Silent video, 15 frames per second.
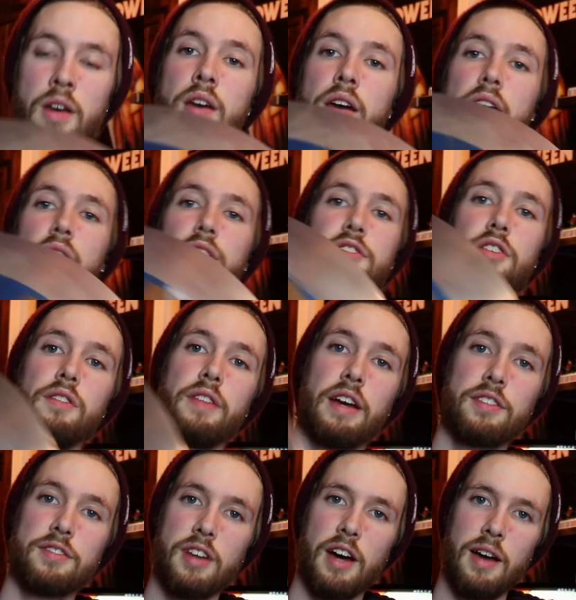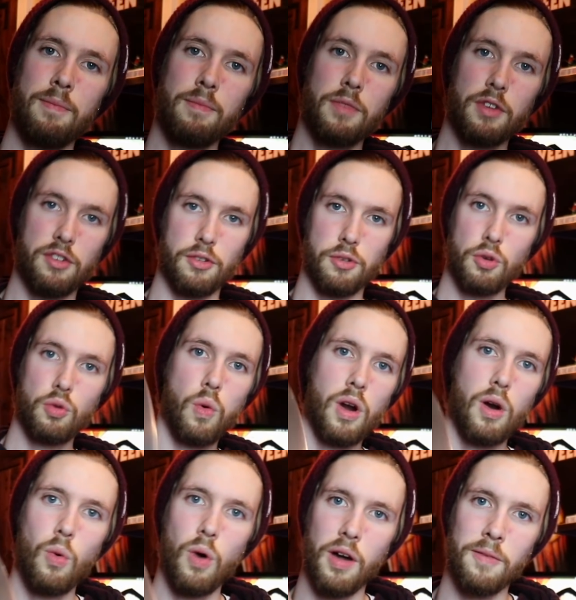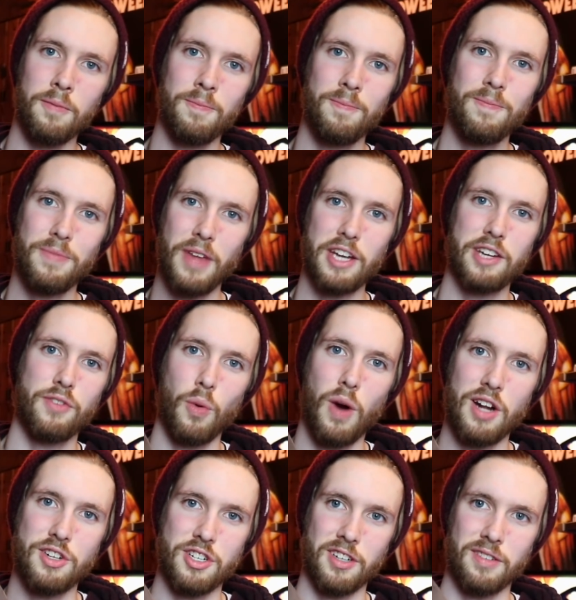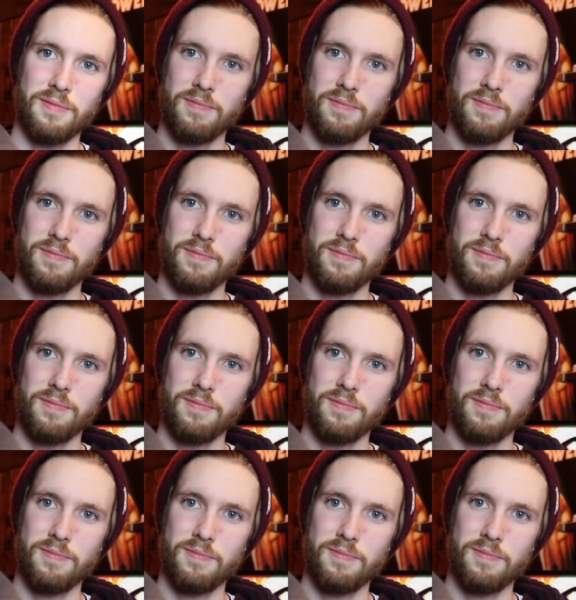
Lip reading: And until next time, this is Luke 101. Thank you for watching.